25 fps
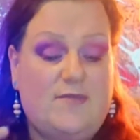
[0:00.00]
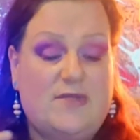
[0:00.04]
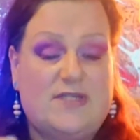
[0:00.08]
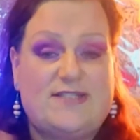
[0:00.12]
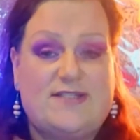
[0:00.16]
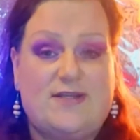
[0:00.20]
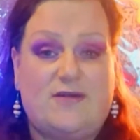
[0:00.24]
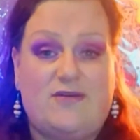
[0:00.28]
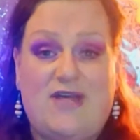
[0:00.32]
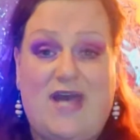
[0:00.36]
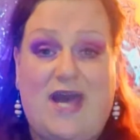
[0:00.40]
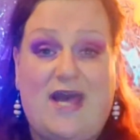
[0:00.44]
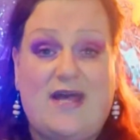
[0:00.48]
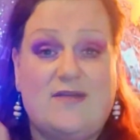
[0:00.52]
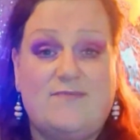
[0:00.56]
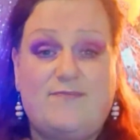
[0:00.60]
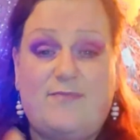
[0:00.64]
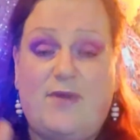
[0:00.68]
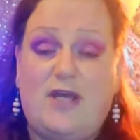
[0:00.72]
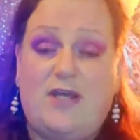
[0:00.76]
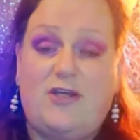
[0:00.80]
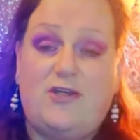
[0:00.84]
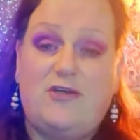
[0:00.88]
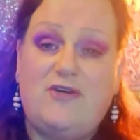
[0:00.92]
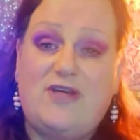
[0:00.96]
So yeah,
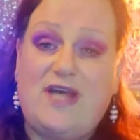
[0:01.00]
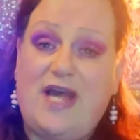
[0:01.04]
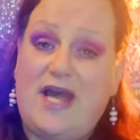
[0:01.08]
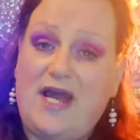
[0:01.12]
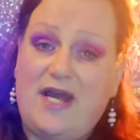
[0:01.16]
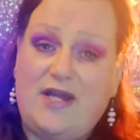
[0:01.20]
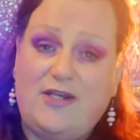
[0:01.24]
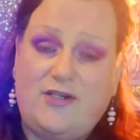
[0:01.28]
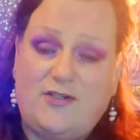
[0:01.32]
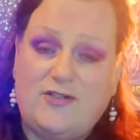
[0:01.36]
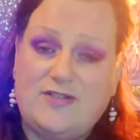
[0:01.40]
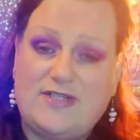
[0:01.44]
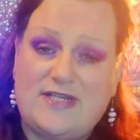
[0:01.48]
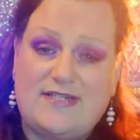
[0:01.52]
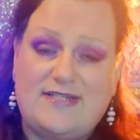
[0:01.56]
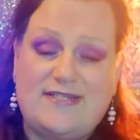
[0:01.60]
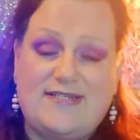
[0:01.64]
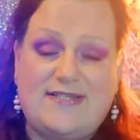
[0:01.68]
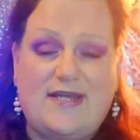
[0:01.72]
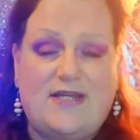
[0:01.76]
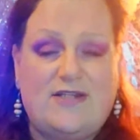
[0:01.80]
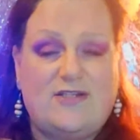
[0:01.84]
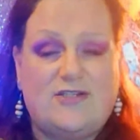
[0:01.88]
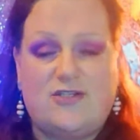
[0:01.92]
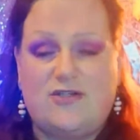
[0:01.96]
but you can use
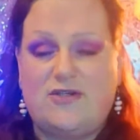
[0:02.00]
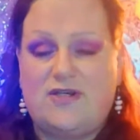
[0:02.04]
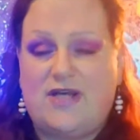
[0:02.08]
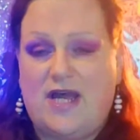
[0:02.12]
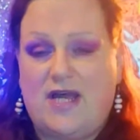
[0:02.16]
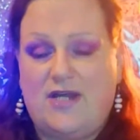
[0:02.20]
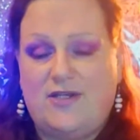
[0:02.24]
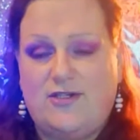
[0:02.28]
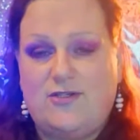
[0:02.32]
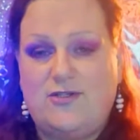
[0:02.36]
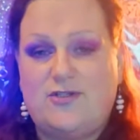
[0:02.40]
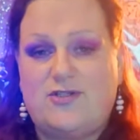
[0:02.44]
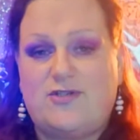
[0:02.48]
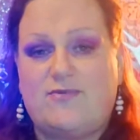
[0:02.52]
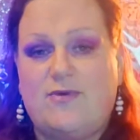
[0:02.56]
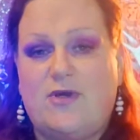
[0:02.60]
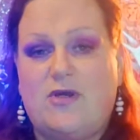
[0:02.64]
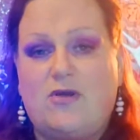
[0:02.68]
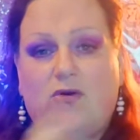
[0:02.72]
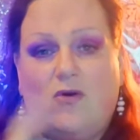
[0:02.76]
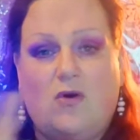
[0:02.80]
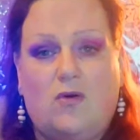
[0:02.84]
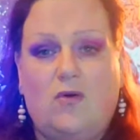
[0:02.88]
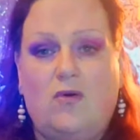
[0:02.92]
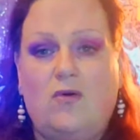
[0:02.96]
incense, you can use
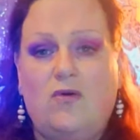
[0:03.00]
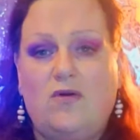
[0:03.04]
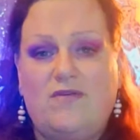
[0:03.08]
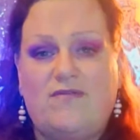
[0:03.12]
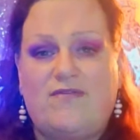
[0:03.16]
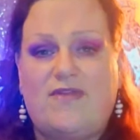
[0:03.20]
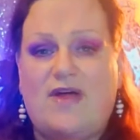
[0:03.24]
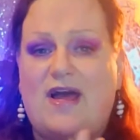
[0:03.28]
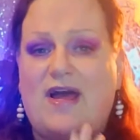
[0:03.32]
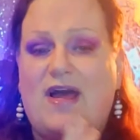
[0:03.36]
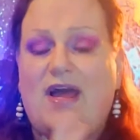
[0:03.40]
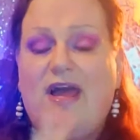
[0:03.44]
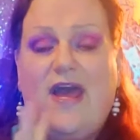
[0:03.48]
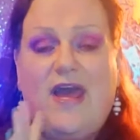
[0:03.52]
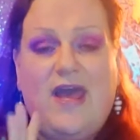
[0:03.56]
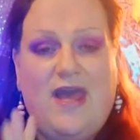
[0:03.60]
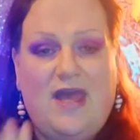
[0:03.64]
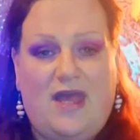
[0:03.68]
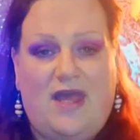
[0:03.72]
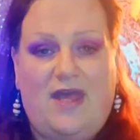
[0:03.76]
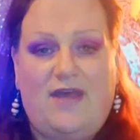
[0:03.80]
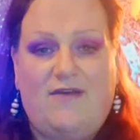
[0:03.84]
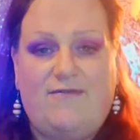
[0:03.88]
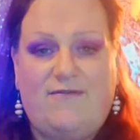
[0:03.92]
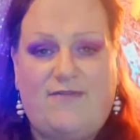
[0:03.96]
smoke, all of that,
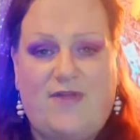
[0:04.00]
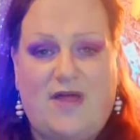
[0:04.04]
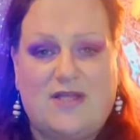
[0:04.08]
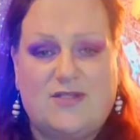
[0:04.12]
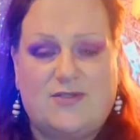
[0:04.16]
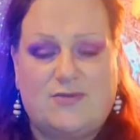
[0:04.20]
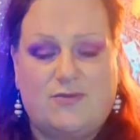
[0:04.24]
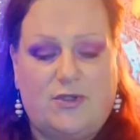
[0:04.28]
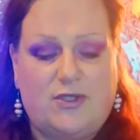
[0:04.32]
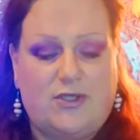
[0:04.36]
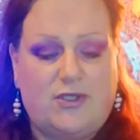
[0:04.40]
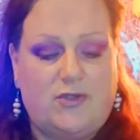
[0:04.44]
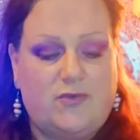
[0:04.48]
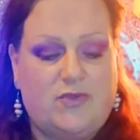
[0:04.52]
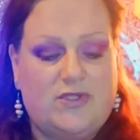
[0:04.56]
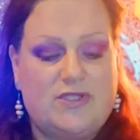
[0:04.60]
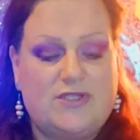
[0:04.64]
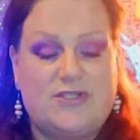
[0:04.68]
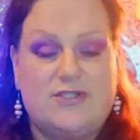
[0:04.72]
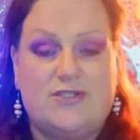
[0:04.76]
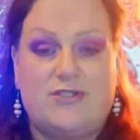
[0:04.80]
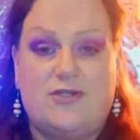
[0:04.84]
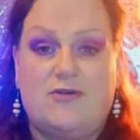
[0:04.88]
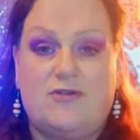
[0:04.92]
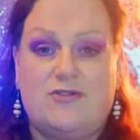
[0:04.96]
if that's what you want
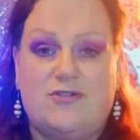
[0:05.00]
to do.